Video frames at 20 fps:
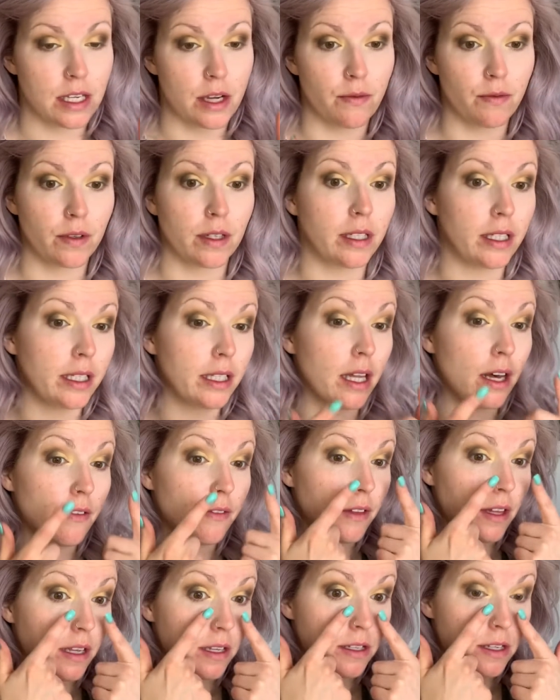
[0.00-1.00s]
I really love
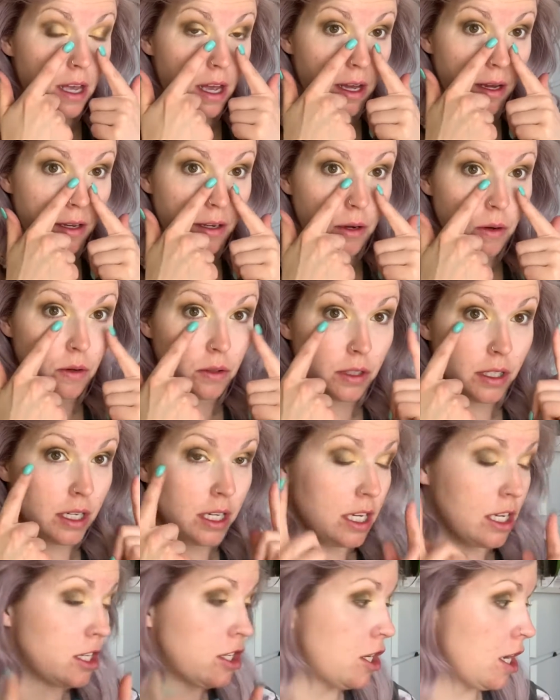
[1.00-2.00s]
this
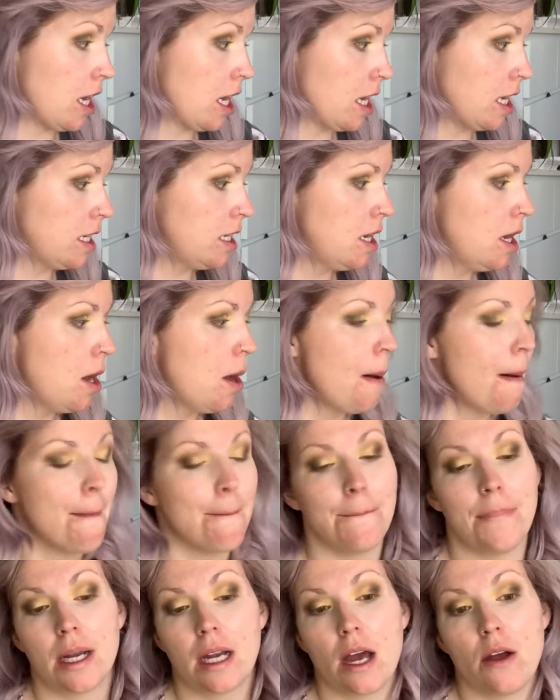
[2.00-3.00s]
goldeny shade,
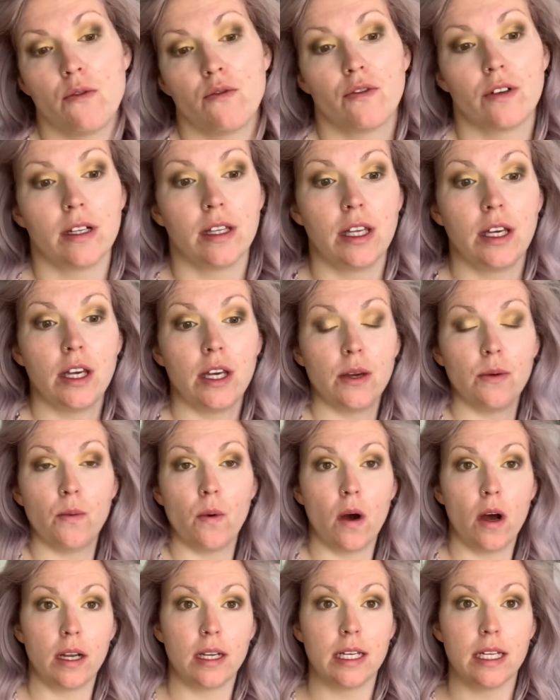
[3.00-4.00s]
but I really
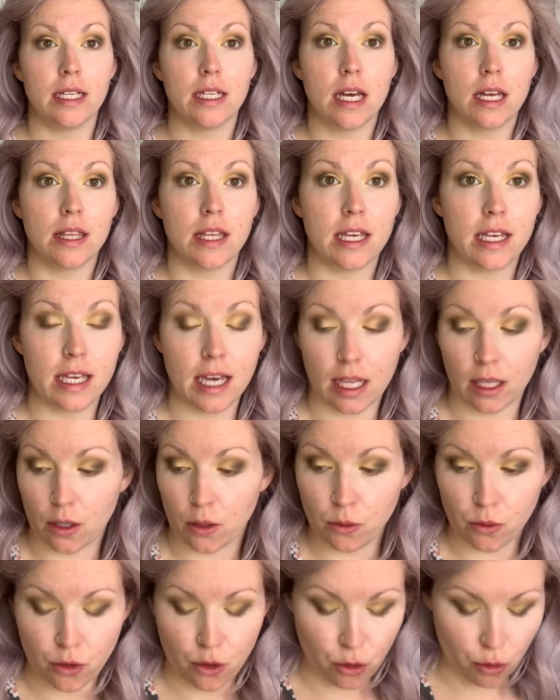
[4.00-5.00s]
wanted the
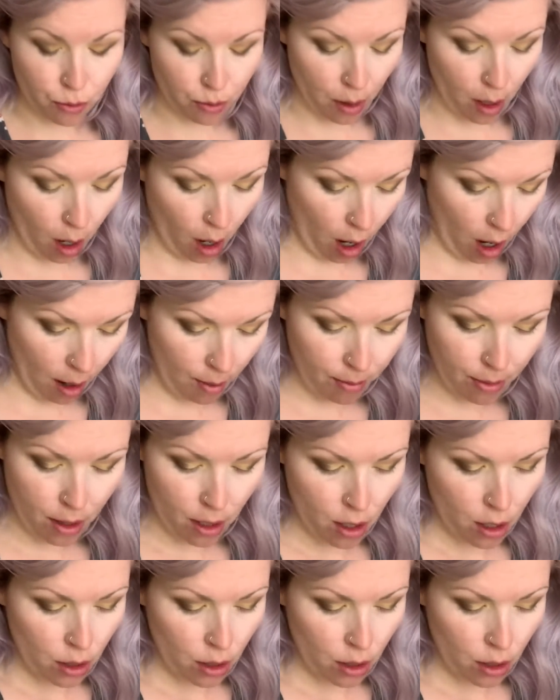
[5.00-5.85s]
yellow to pop.